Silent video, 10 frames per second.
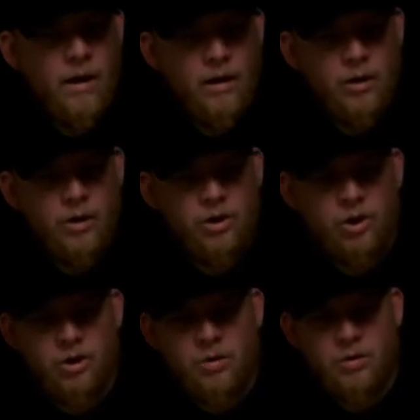You could
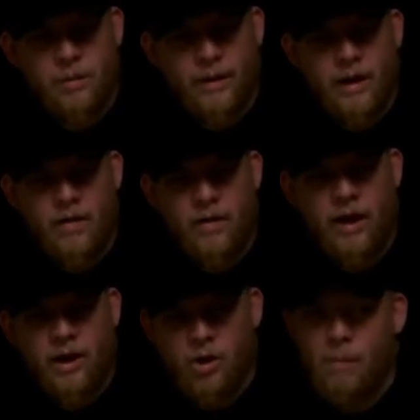choose to be
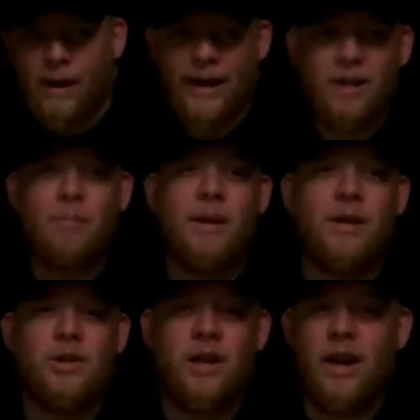anything, and you might get to be
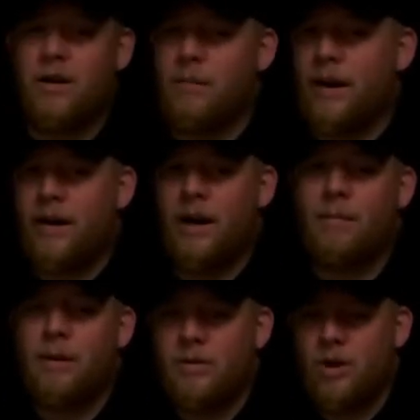a Jedi, you might
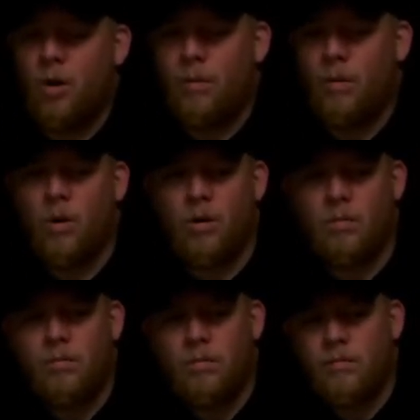not, but it was open
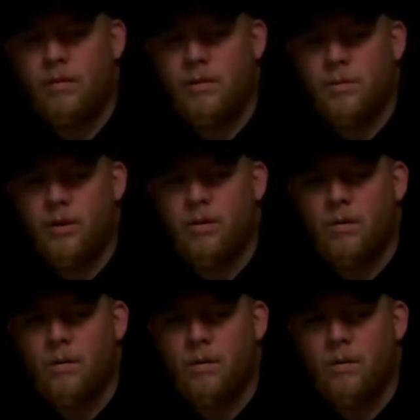world. It's pretty cool.